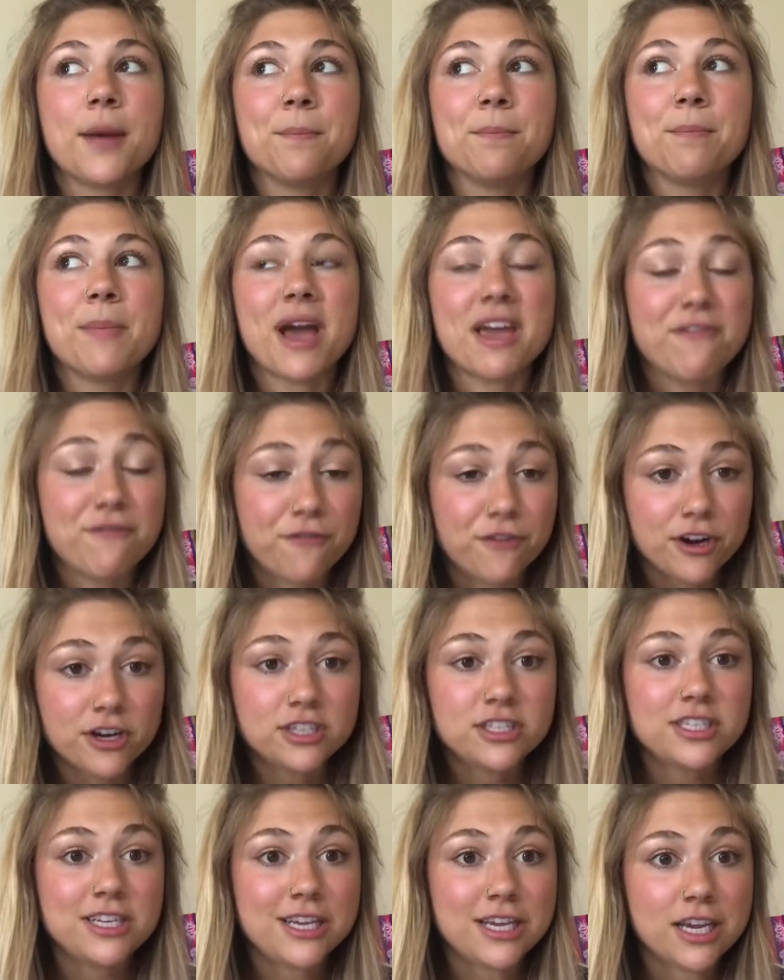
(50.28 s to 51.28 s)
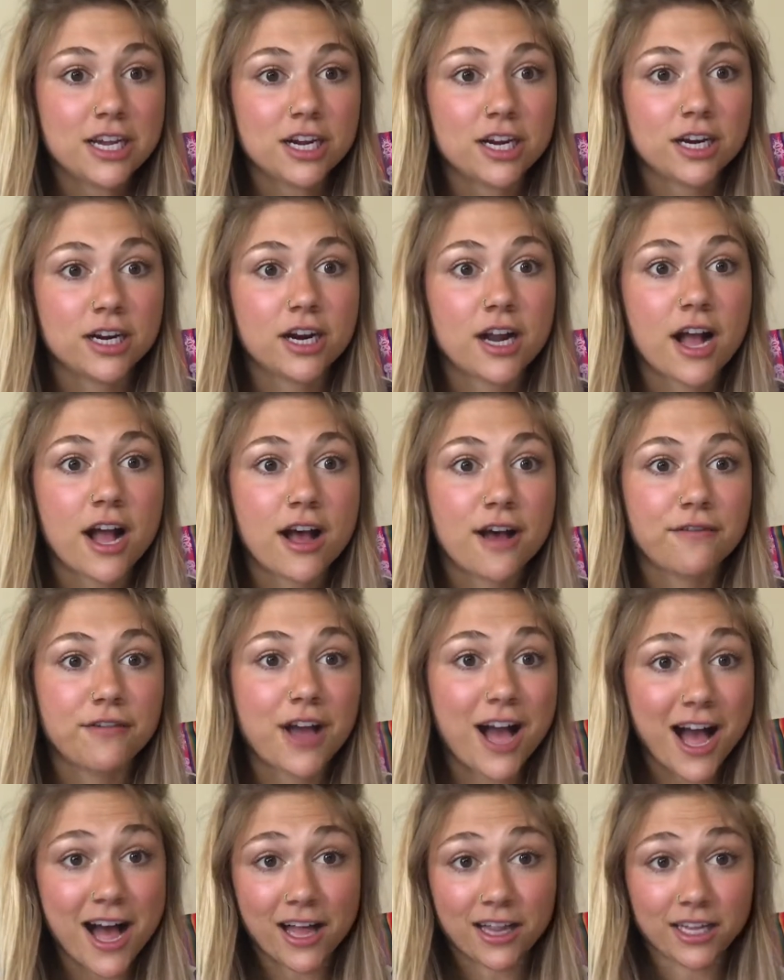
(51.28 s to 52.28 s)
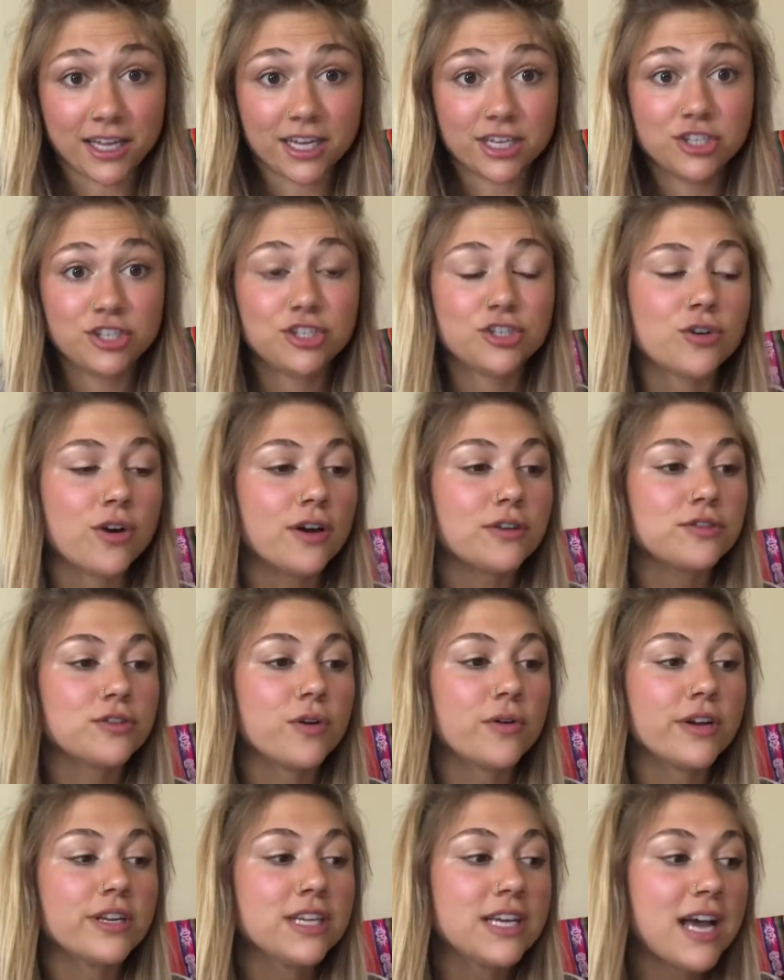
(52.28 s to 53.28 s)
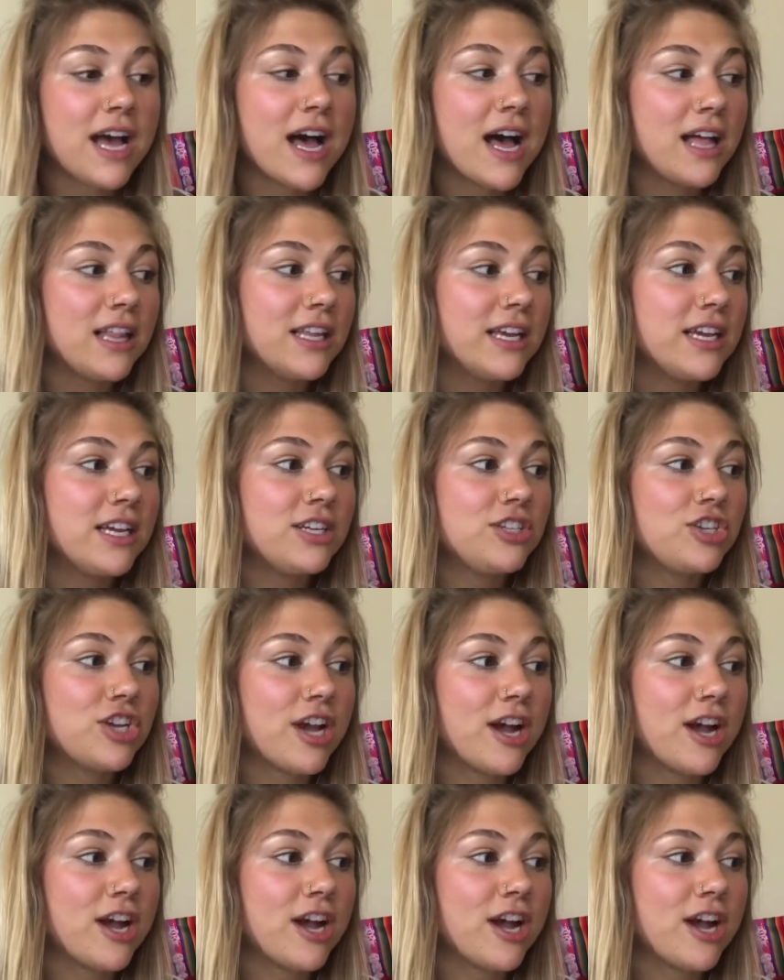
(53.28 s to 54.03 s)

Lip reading: my first year of college. So I was going to college.